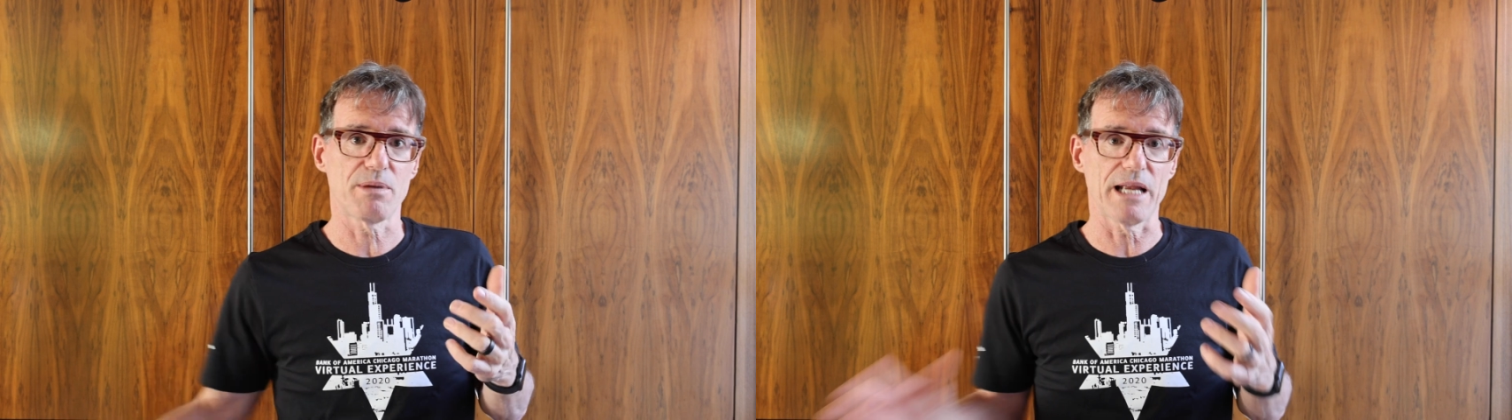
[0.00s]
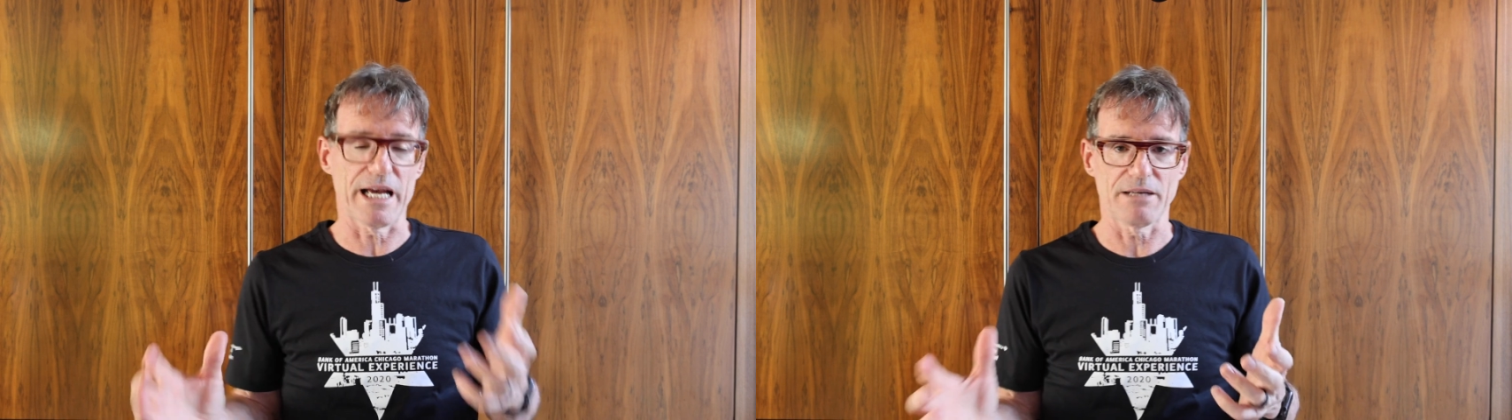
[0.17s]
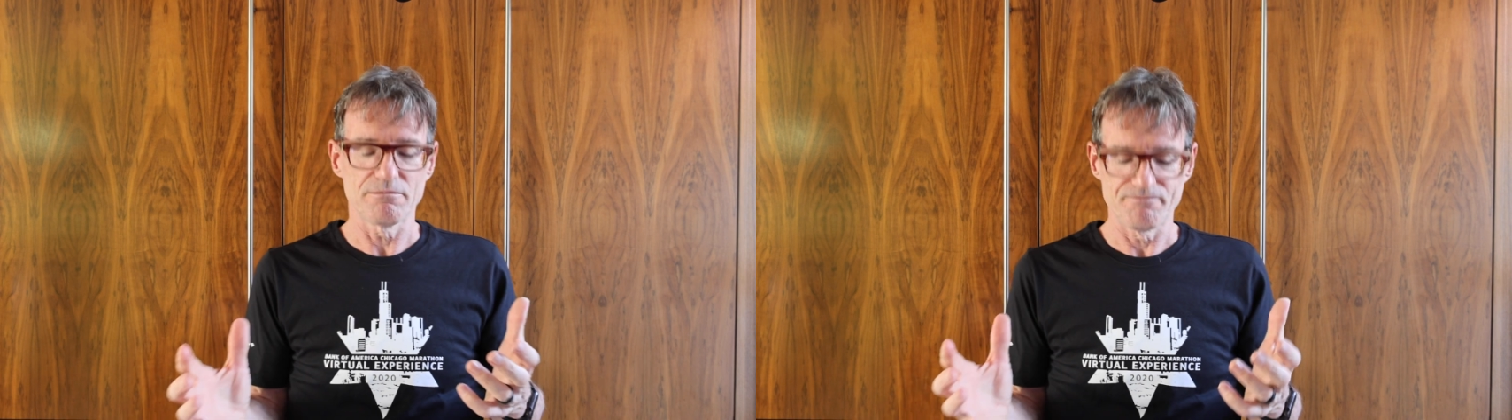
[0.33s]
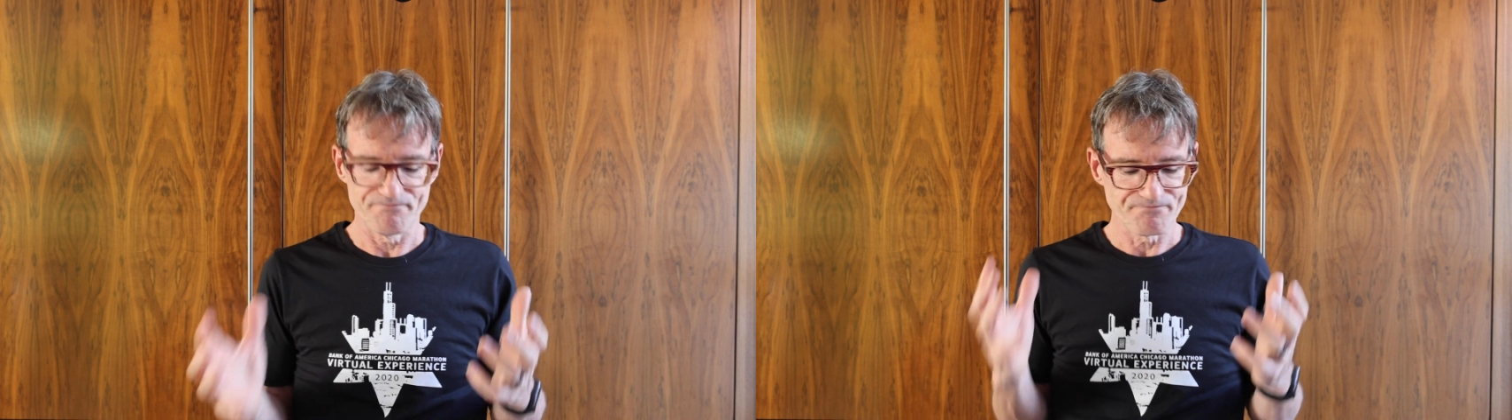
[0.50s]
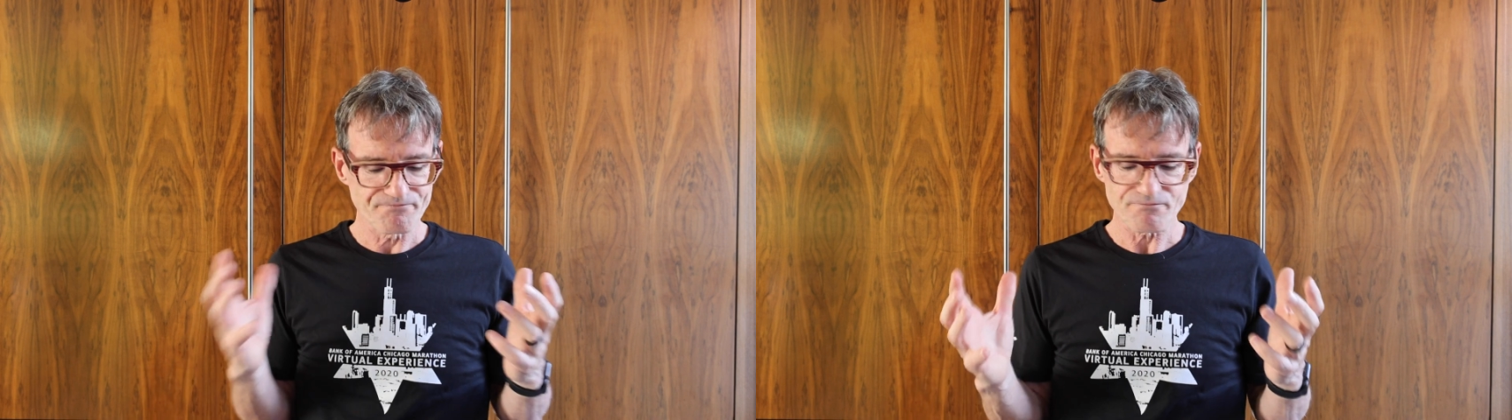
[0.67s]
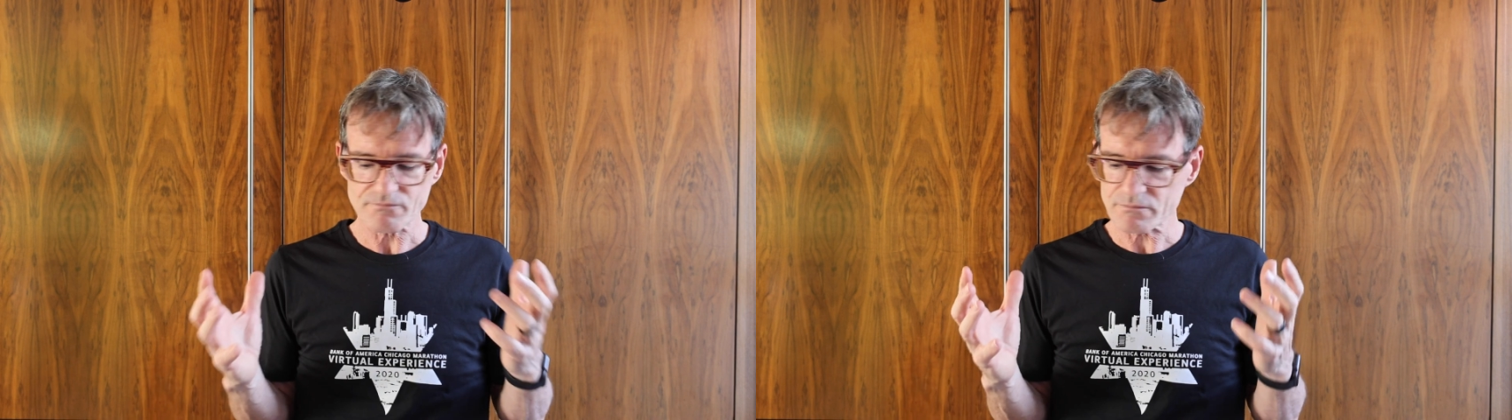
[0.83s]
plan.
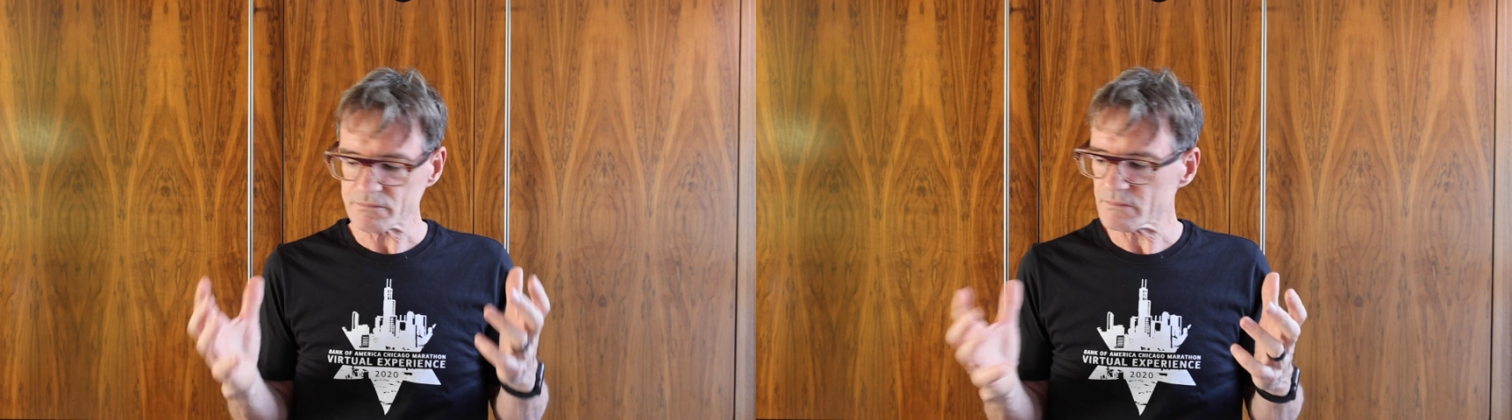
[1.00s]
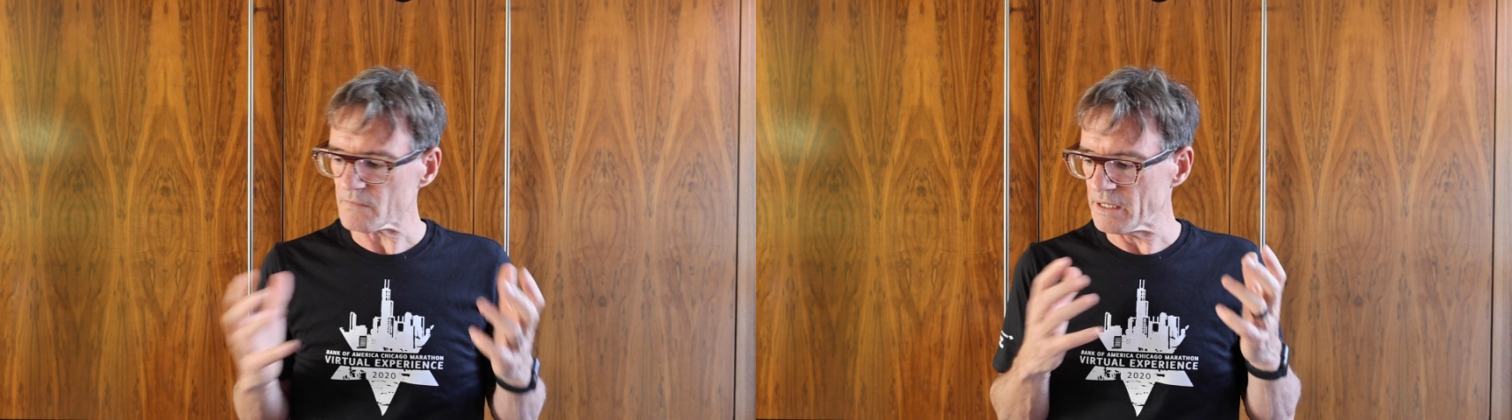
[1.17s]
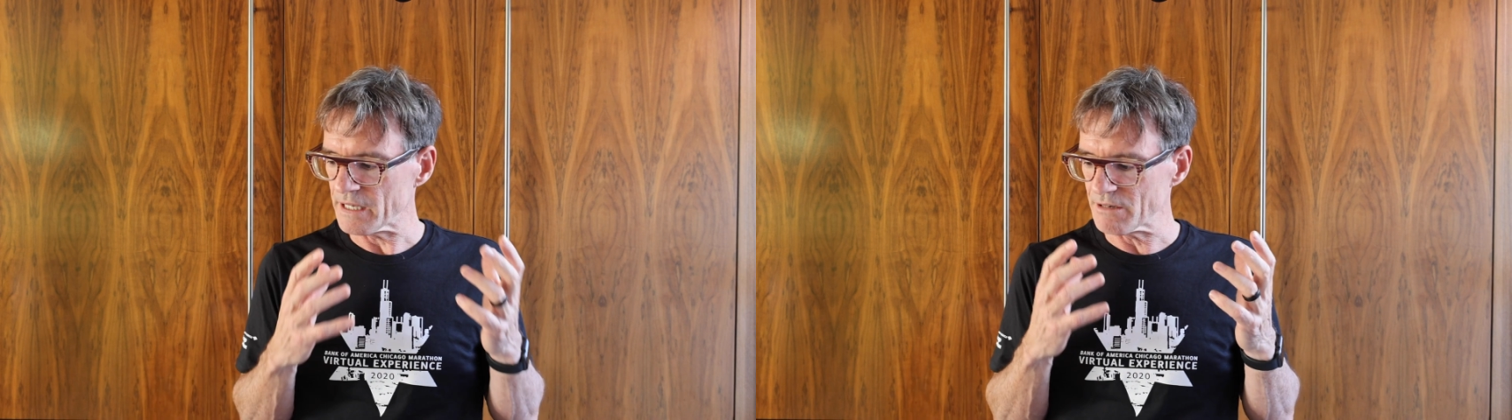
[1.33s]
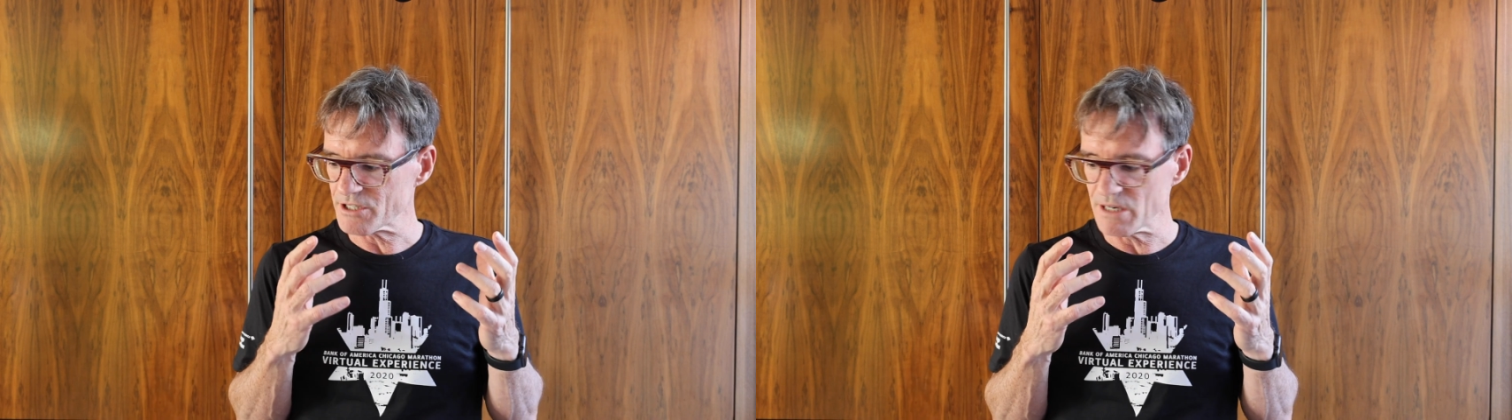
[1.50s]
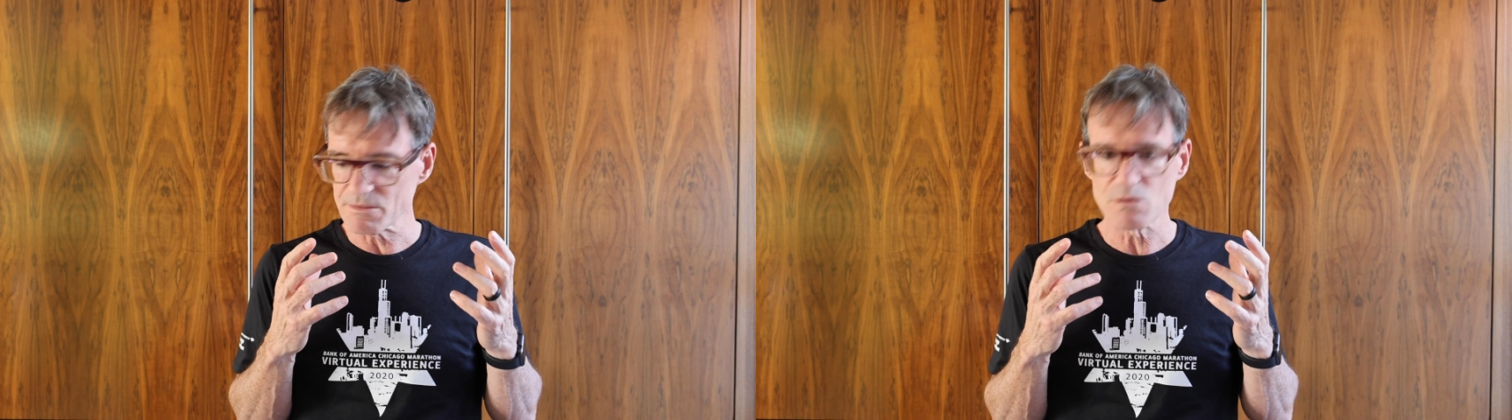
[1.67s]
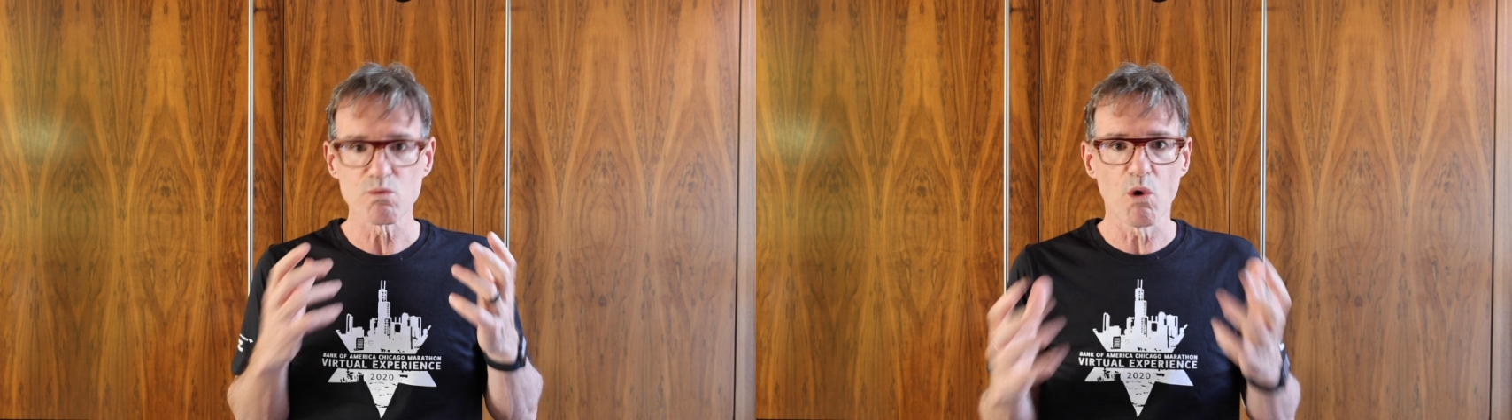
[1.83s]
Now, in
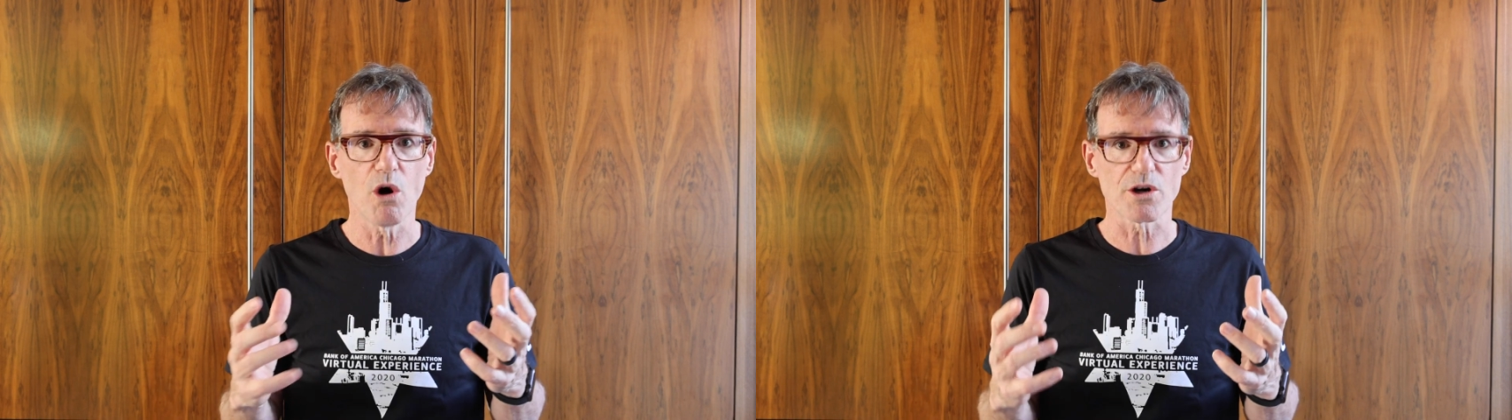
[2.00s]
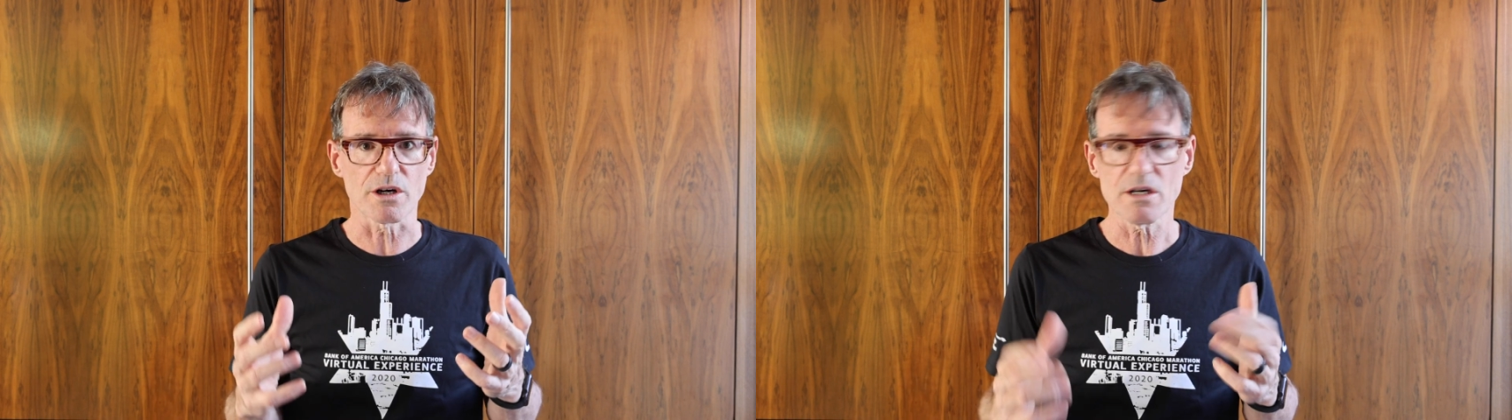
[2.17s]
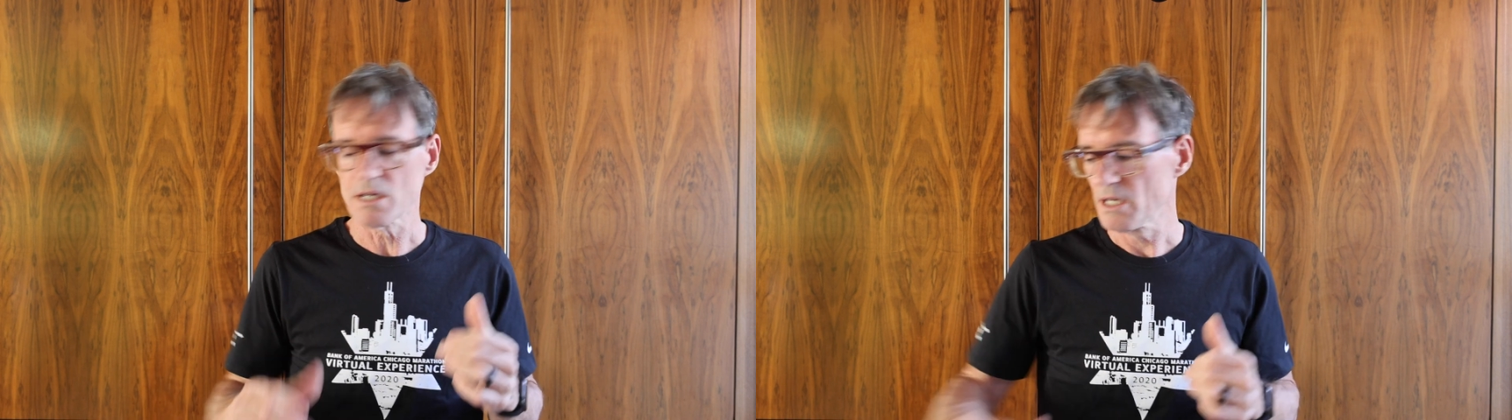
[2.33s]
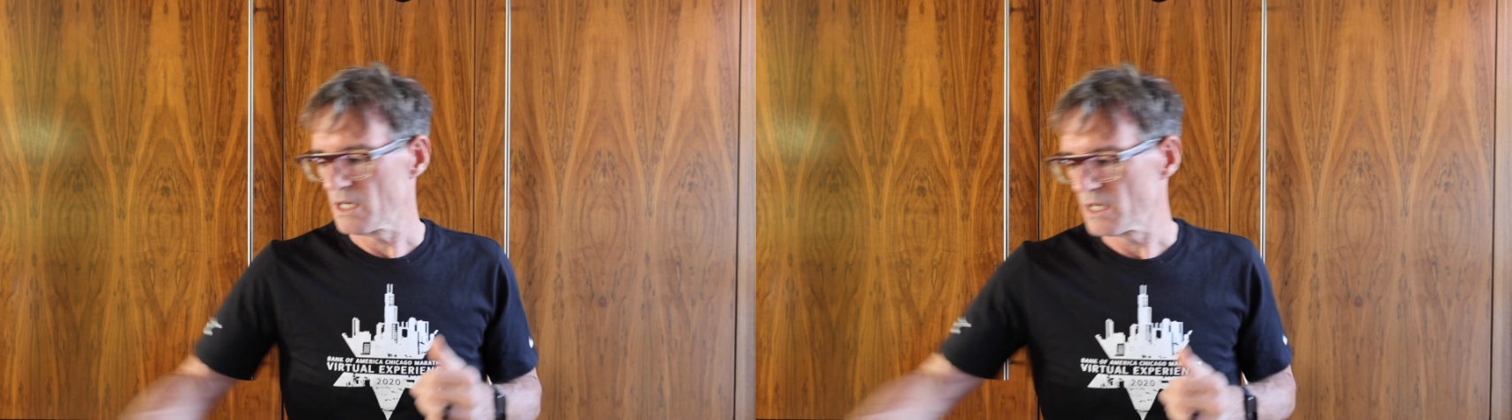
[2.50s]
terms of water,